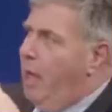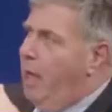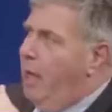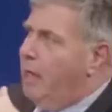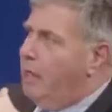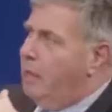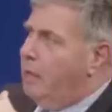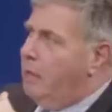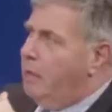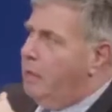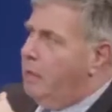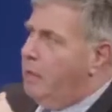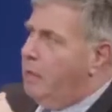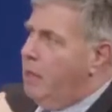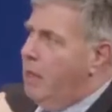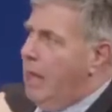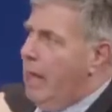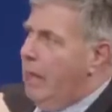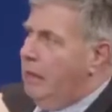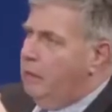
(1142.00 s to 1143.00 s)

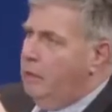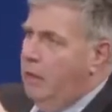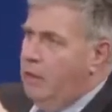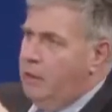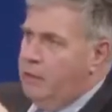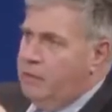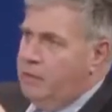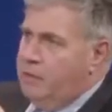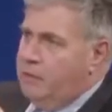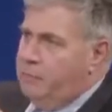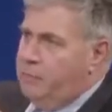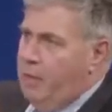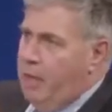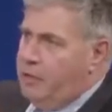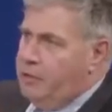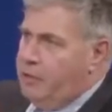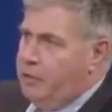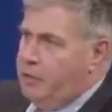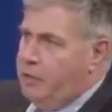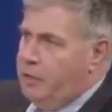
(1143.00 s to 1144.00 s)
And how long is this
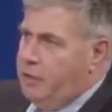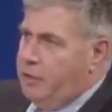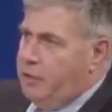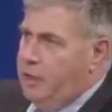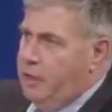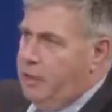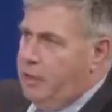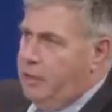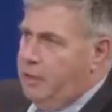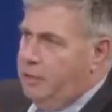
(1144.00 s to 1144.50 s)
project going to take?